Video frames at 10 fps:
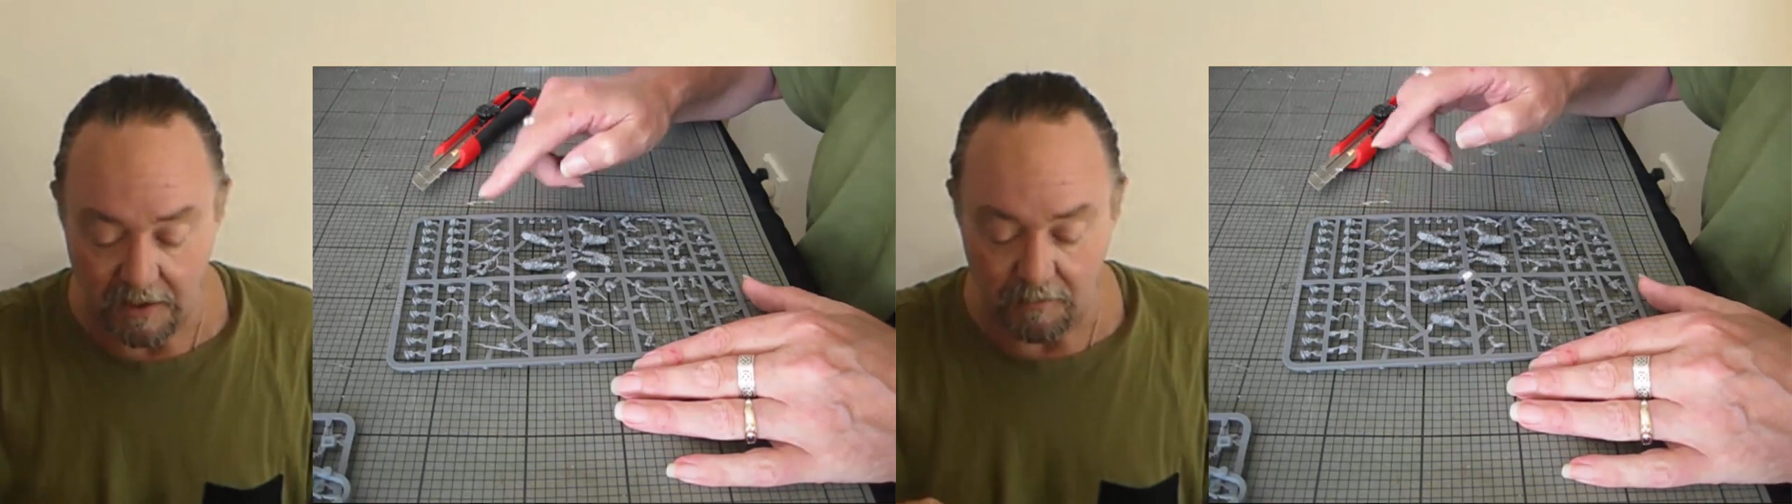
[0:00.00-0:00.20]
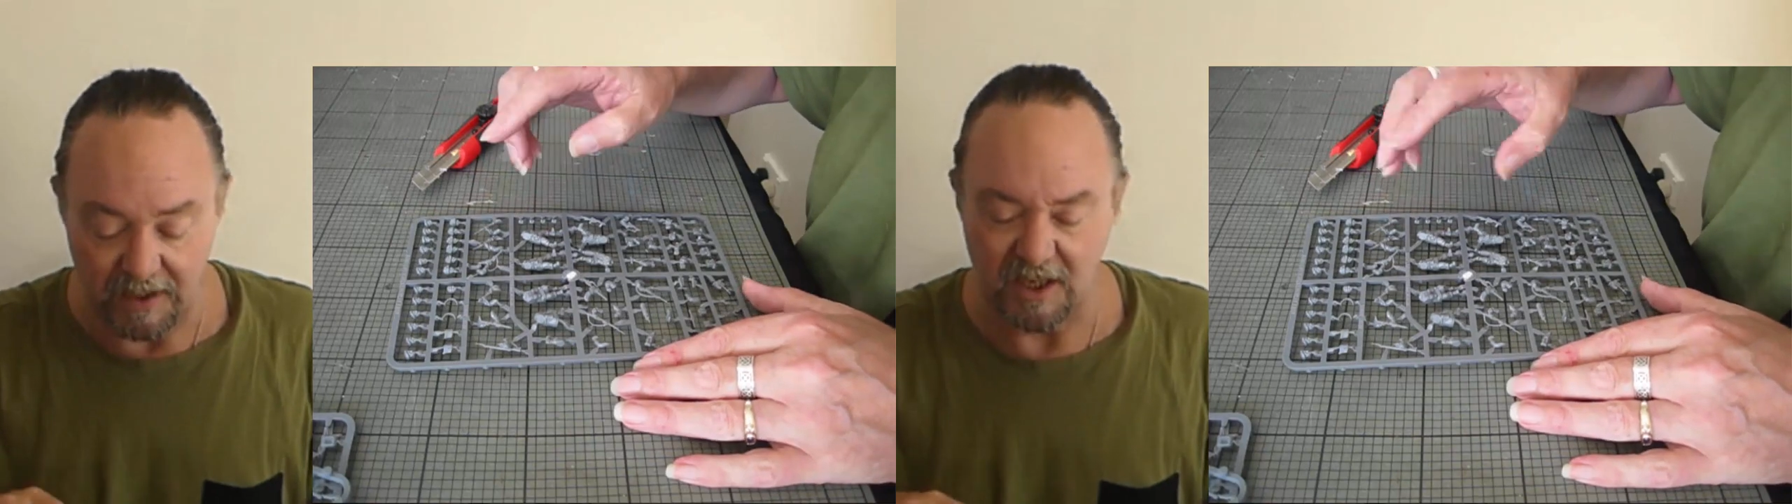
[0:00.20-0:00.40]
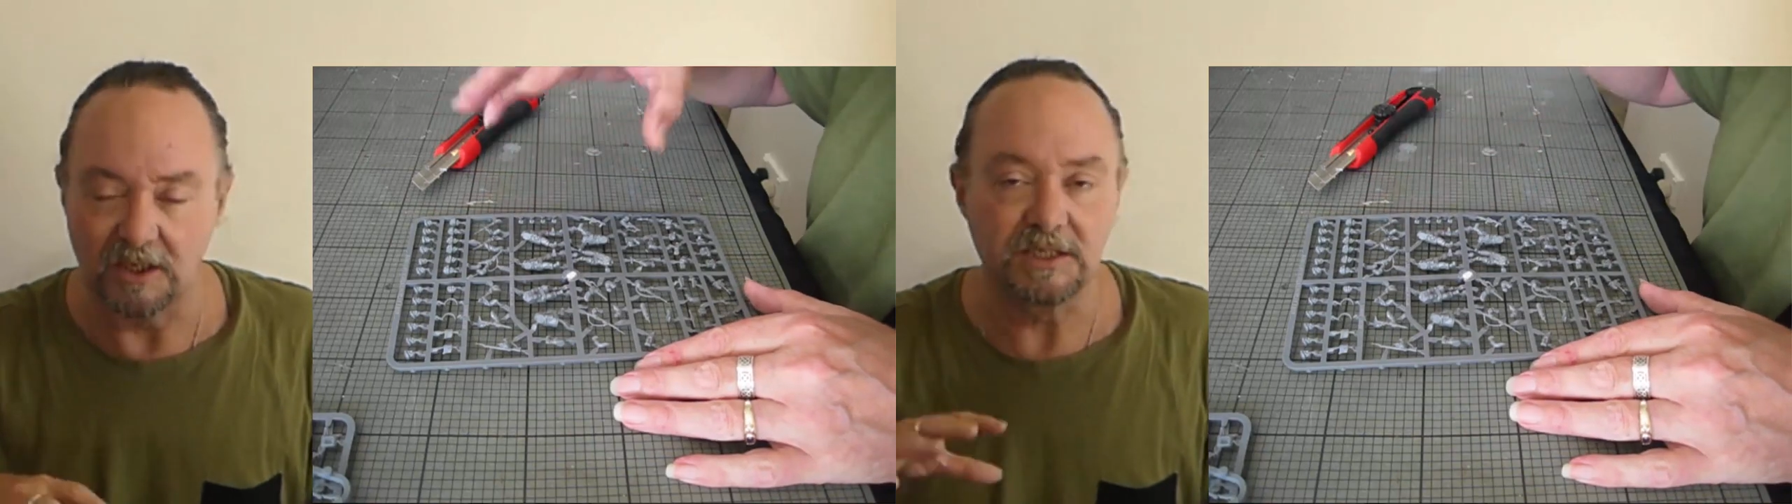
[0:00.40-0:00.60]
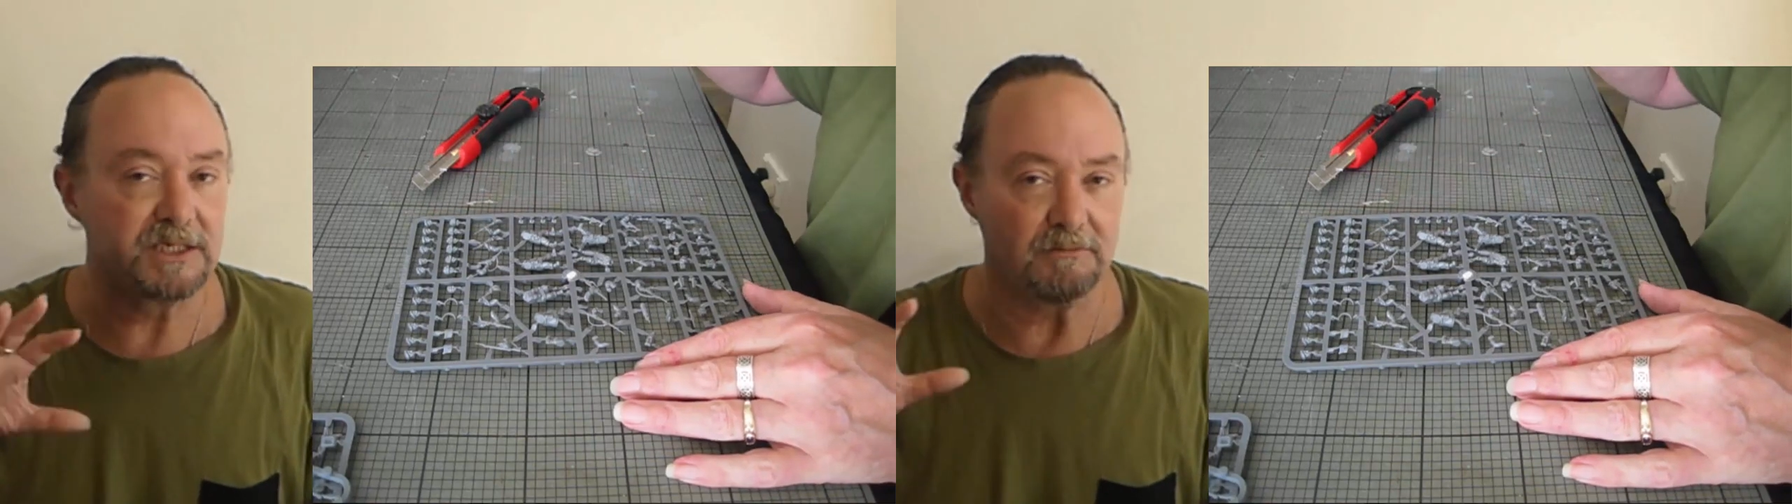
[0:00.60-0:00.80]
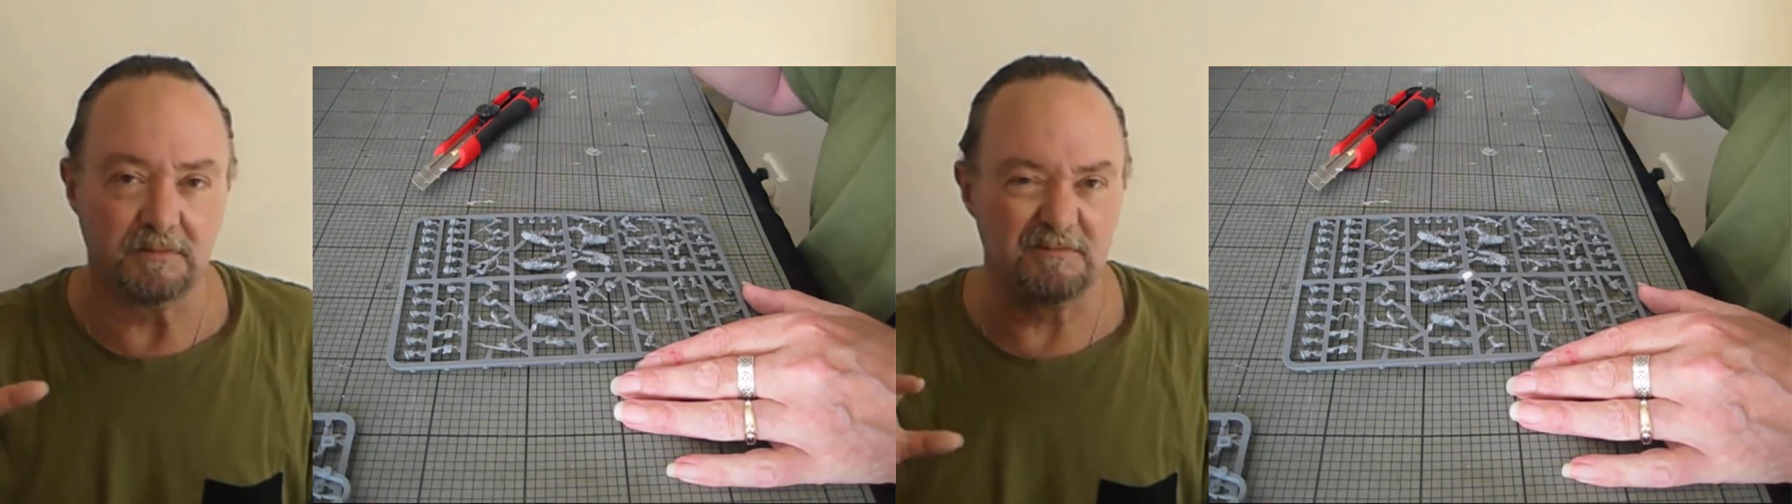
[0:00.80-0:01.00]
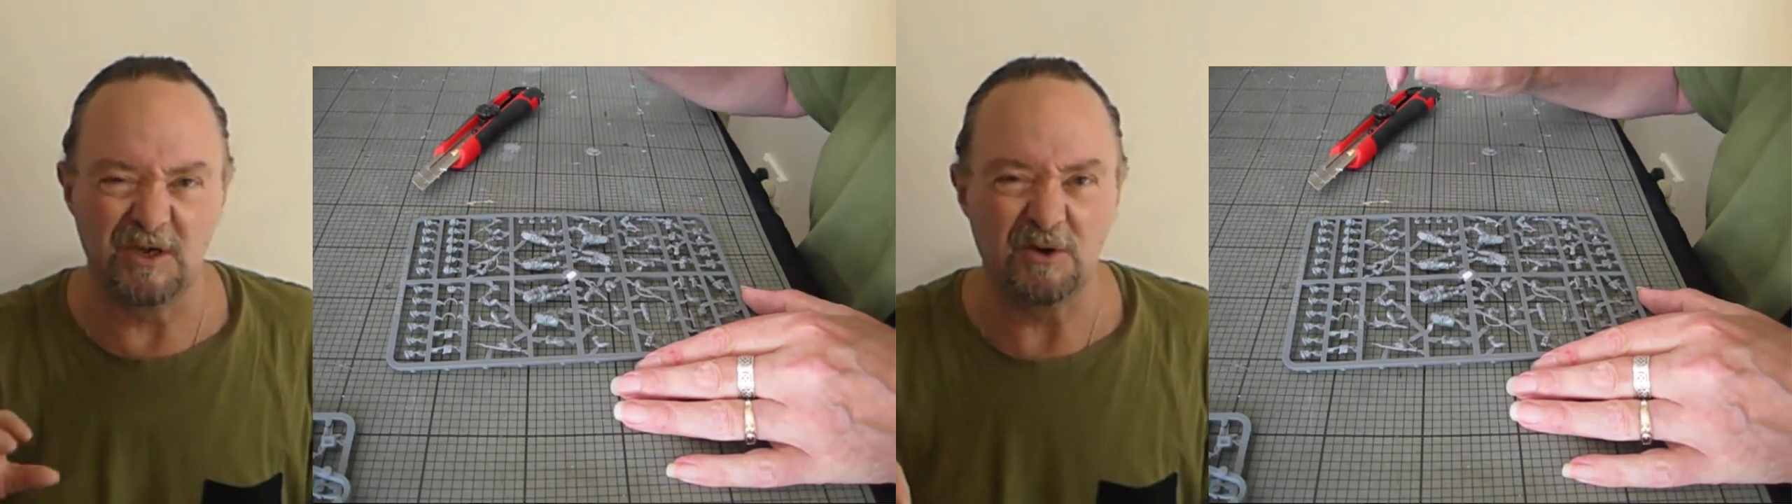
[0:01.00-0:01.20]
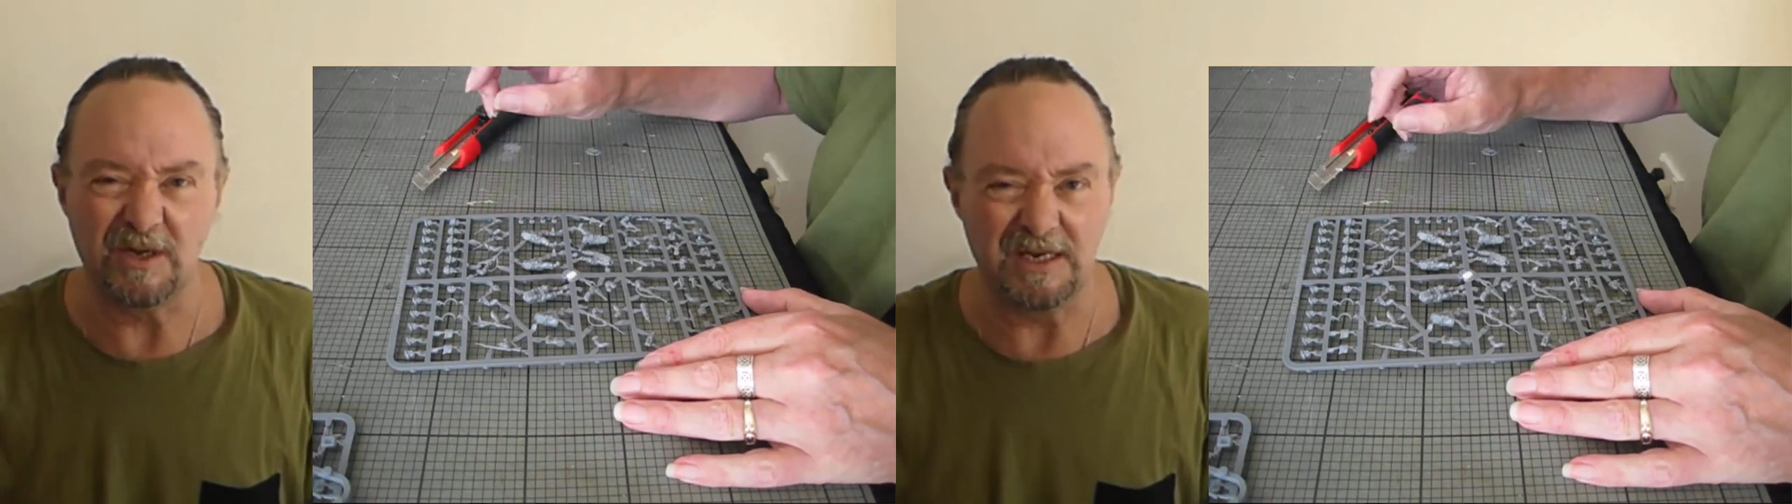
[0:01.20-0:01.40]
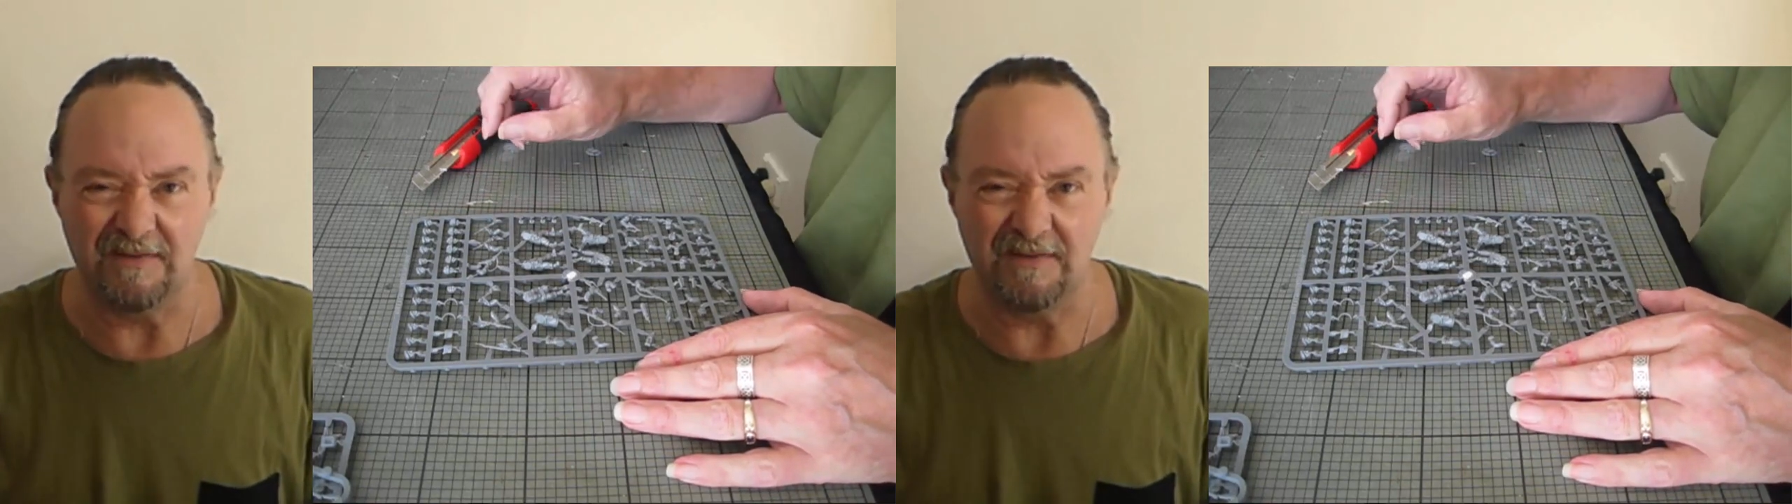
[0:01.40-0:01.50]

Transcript: because unit